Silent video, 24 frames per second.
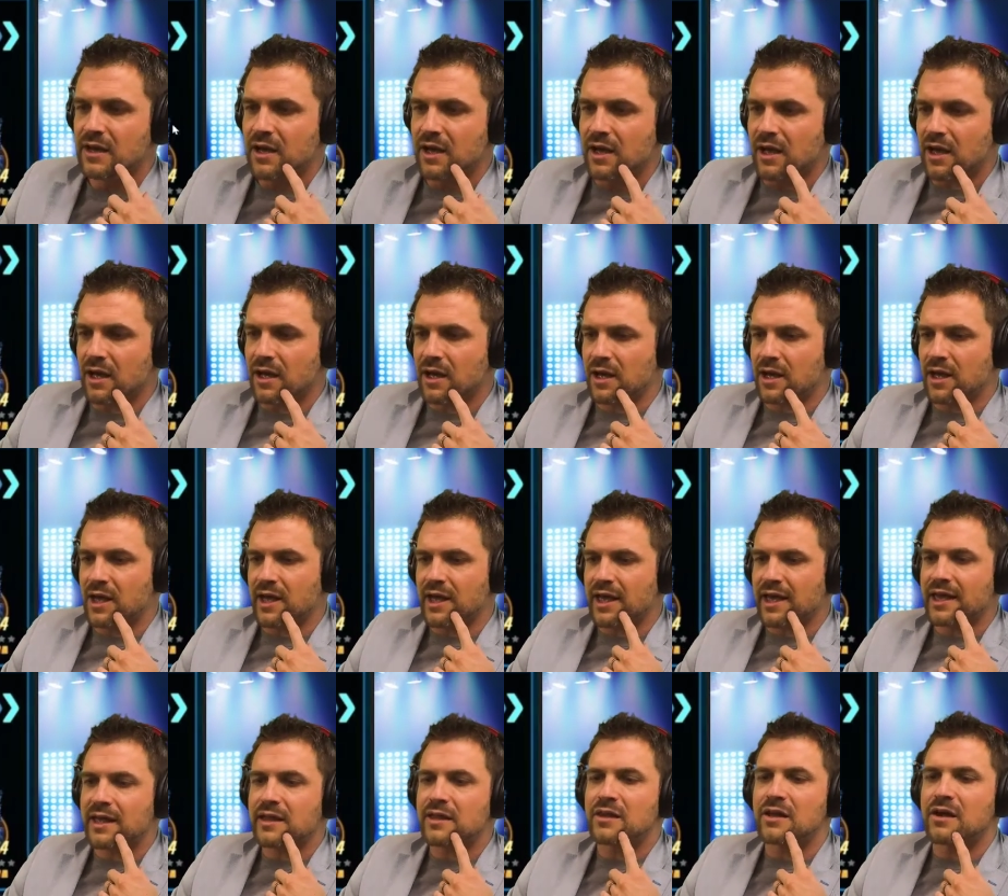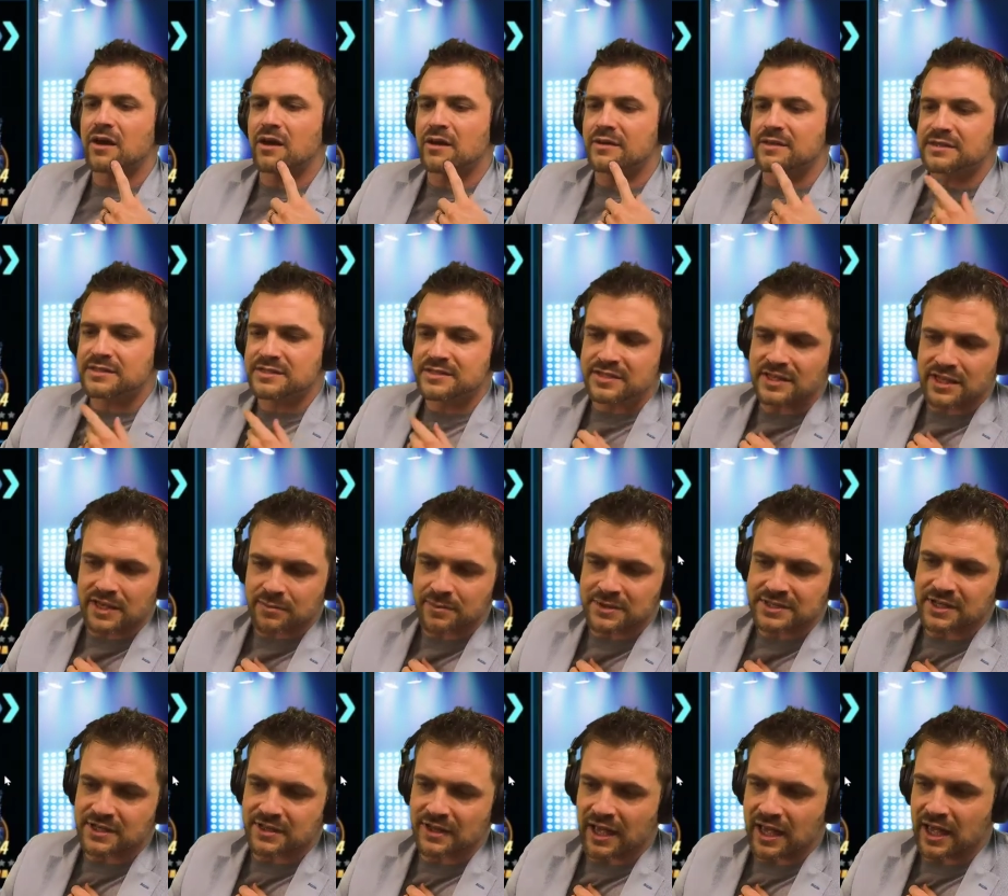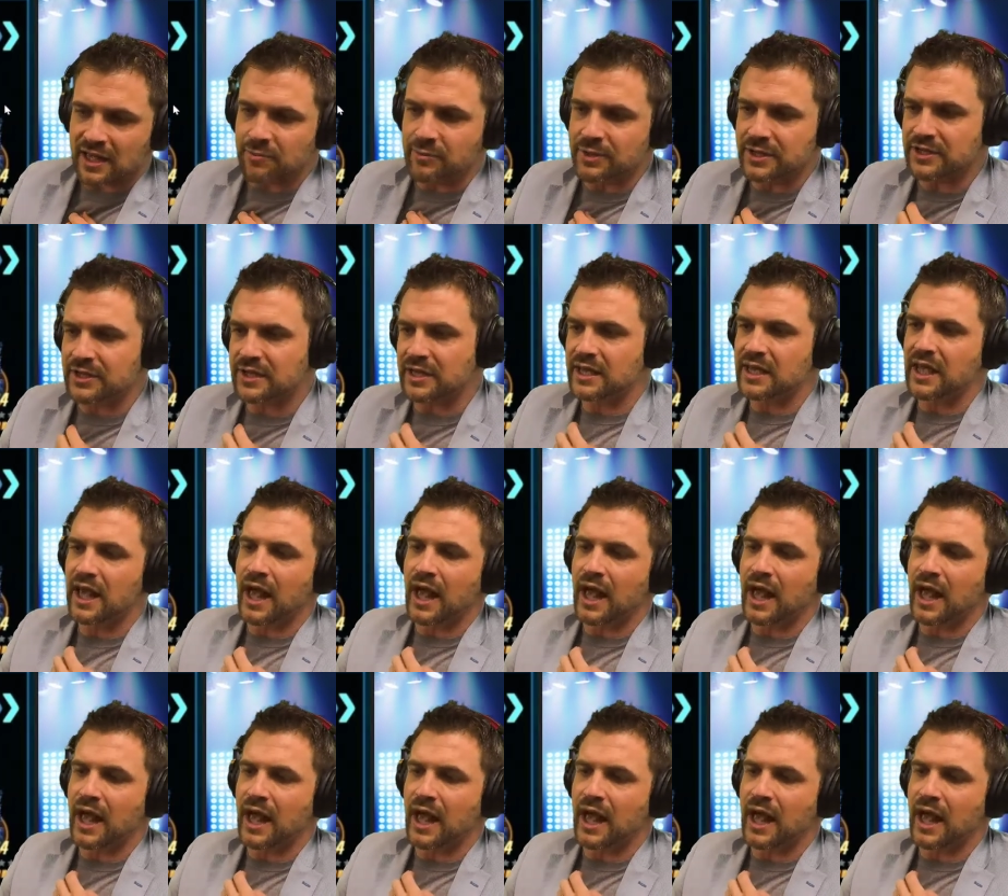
Hela on this team is a liability.